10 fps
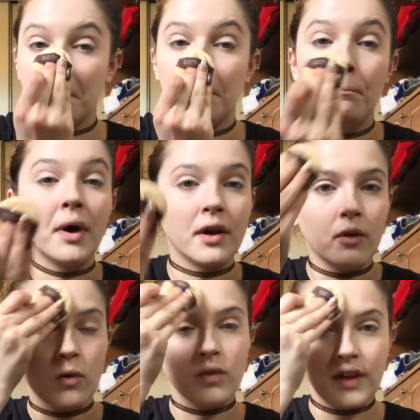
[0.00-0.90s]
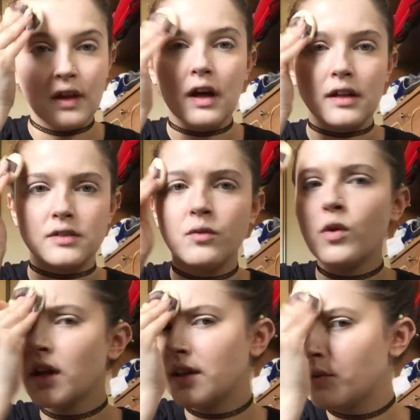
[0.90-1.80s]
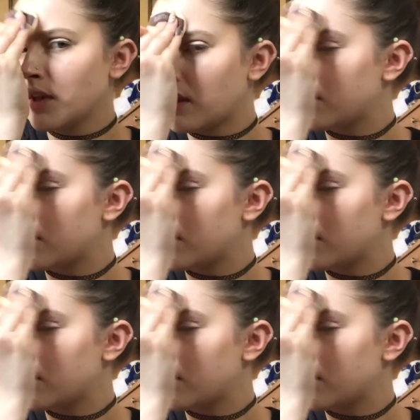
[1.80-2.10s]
but only a really, really